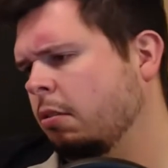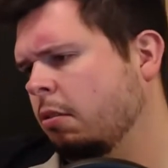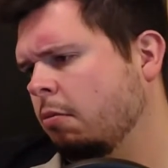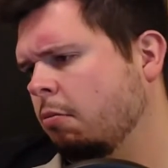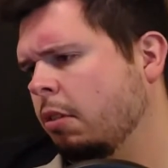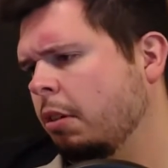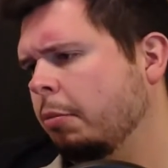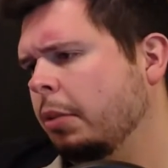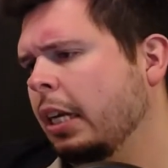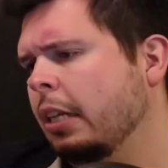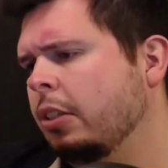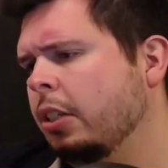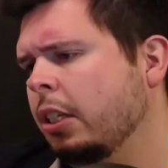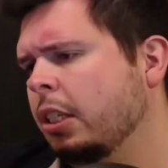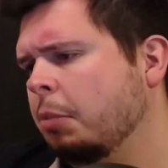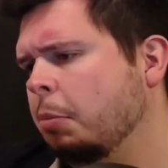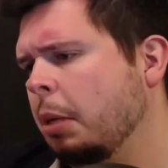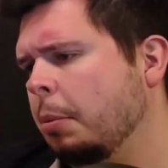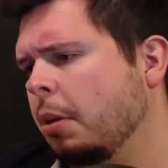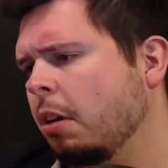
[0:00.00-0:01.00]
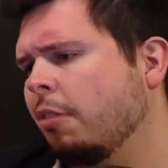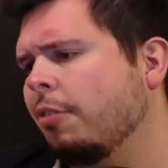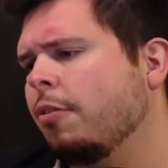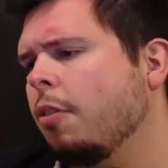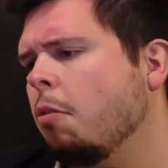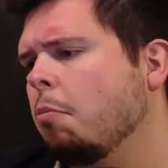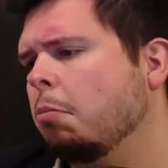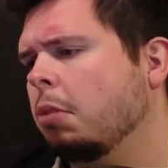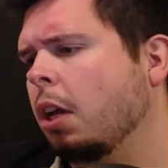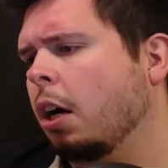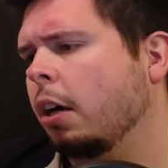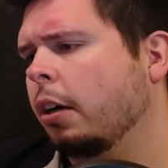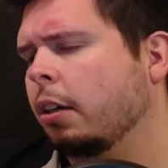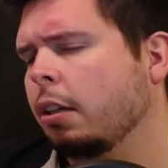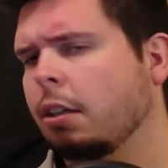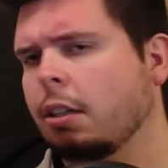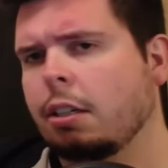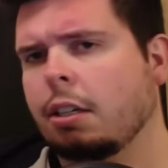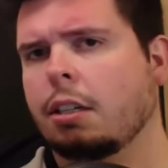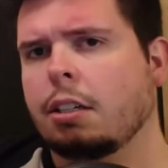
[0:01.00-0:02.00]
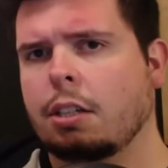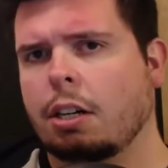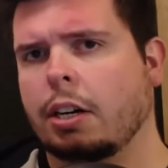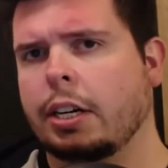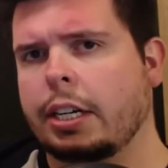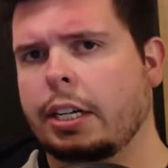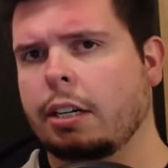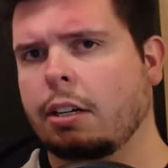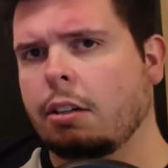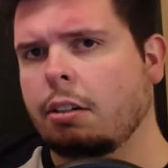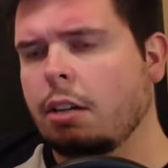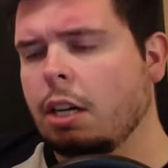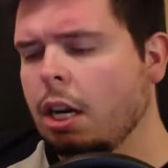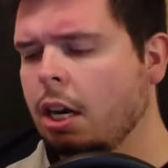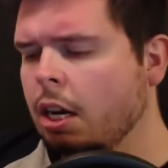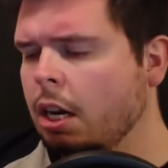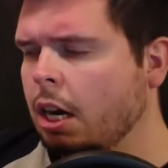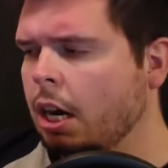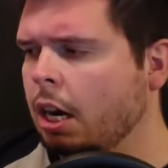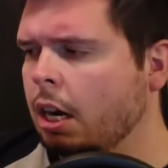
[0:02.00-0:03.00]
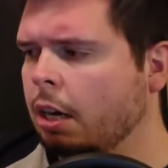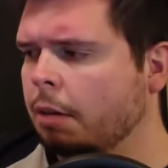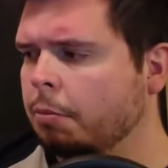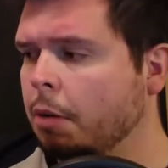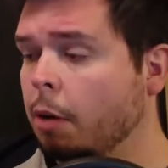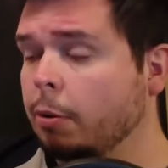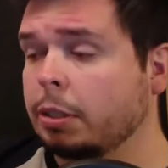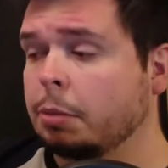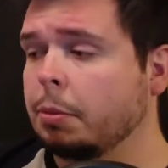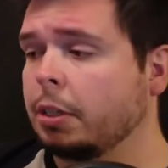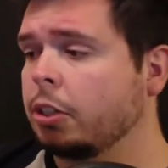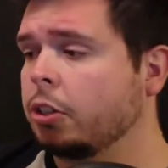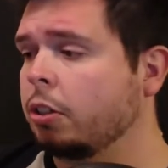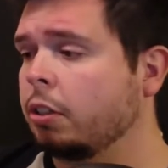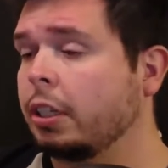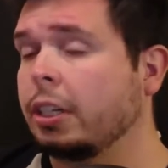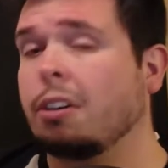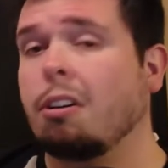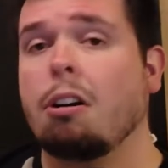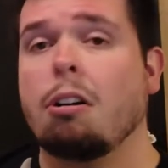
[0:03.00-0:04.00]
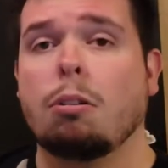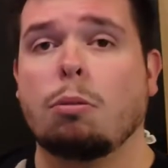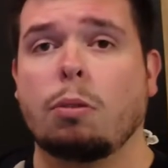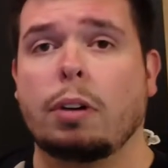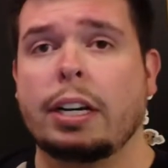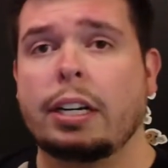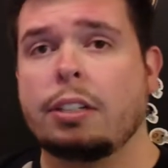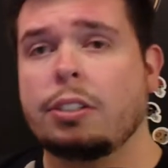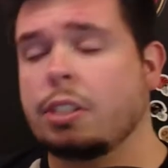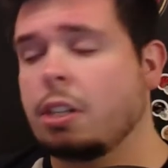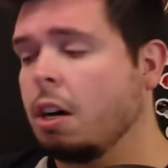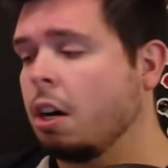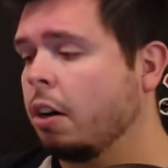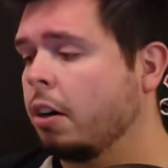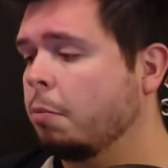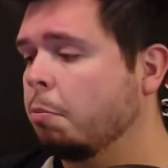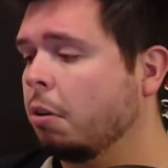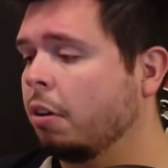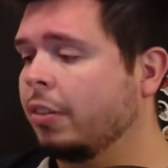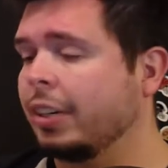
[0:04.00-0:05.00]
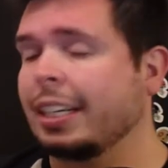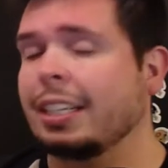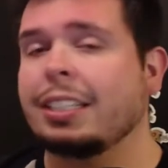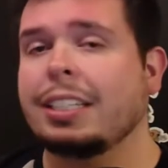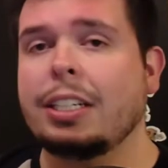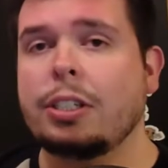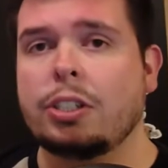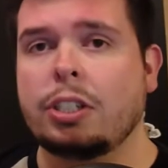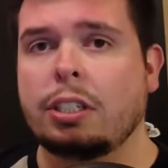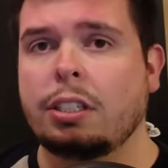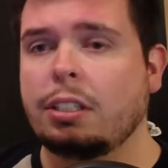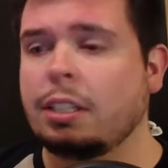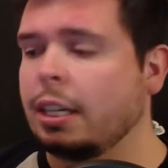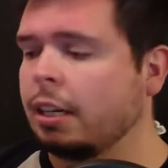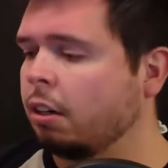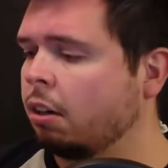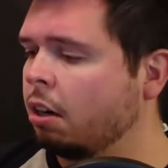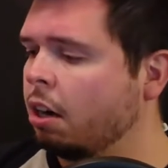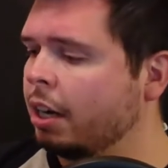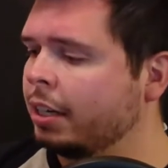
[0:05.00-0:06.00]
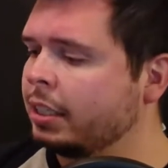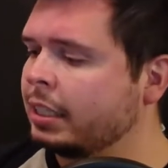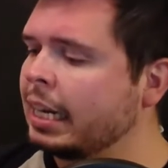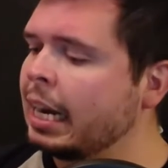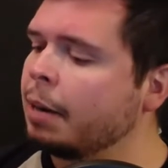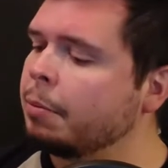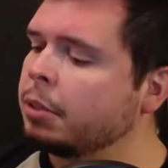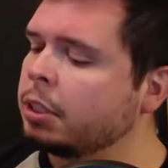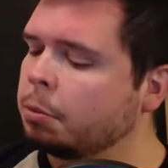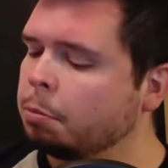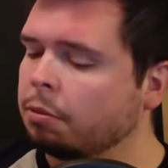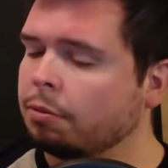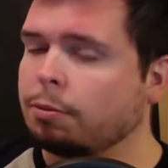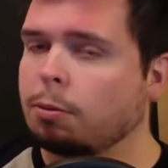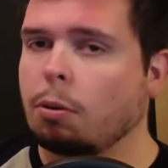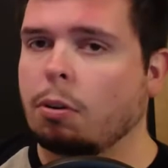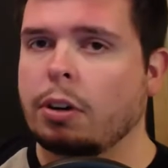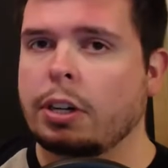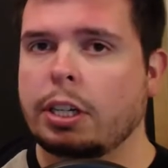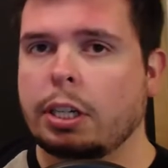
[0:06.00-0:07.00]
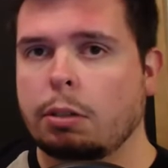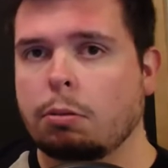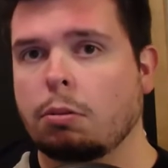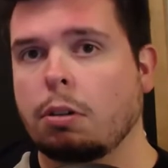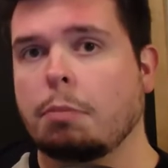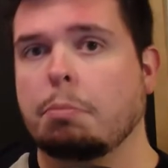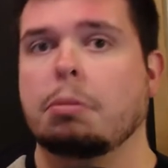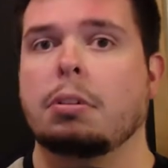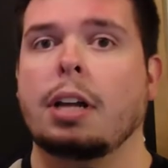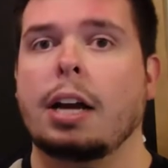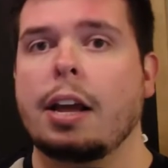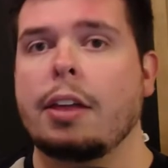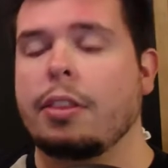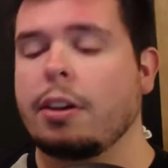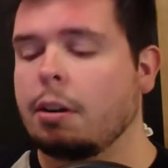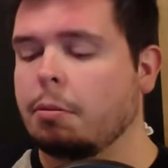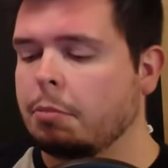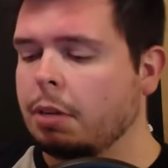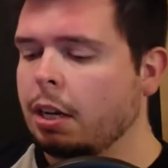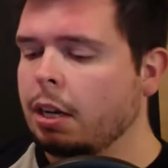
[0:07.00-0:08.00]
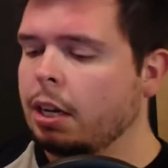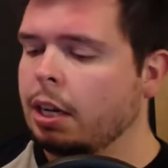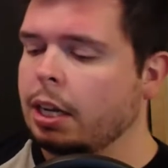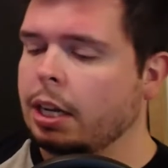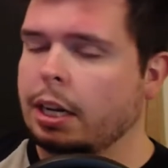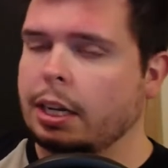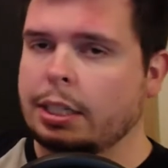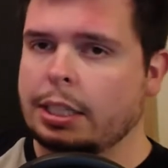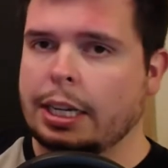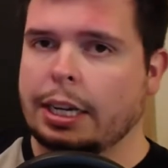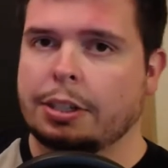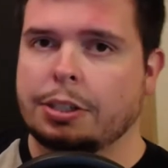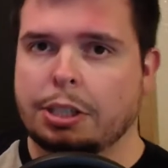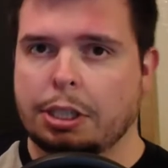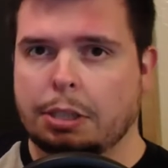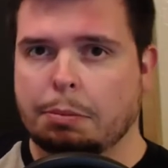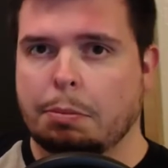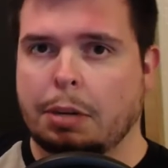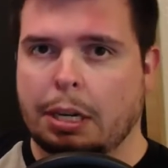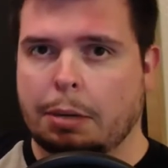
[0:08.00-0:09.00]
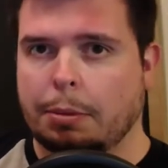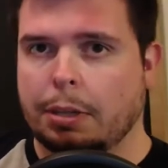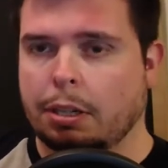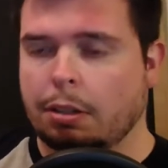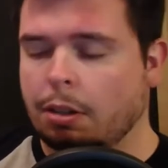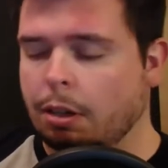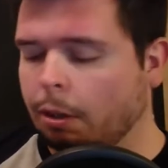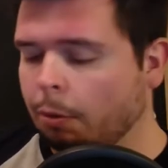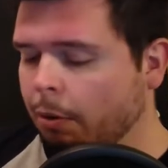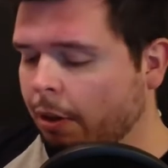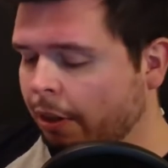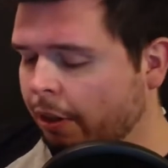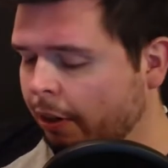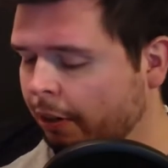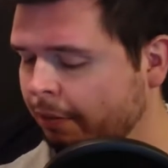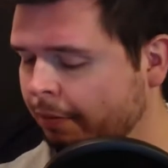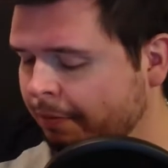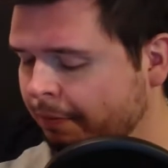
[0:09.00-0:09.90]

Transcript: what I'm guessing is maybe a foam block are here. Always make sure that your O-rings are in perfect condition and are not damaged before you apply them and attach this baby along with it.